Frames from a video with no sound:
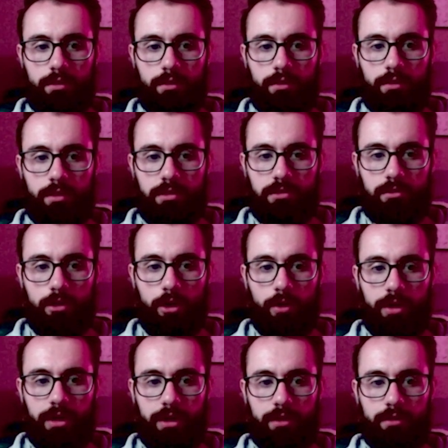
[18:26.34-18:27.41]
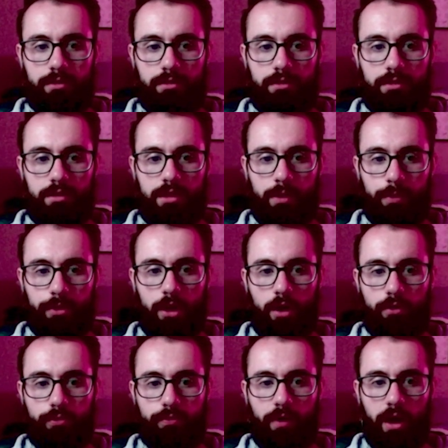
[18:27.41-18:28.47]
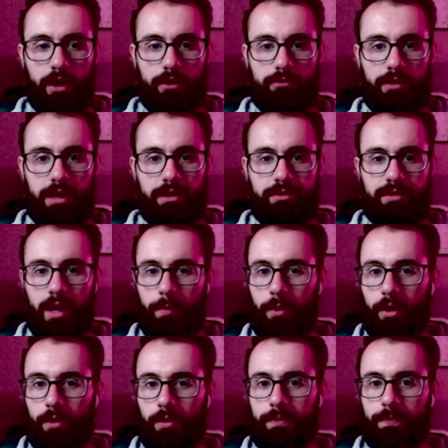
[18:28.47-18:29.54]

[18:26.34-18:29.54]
It's loading. There we go, Fire Red Demo.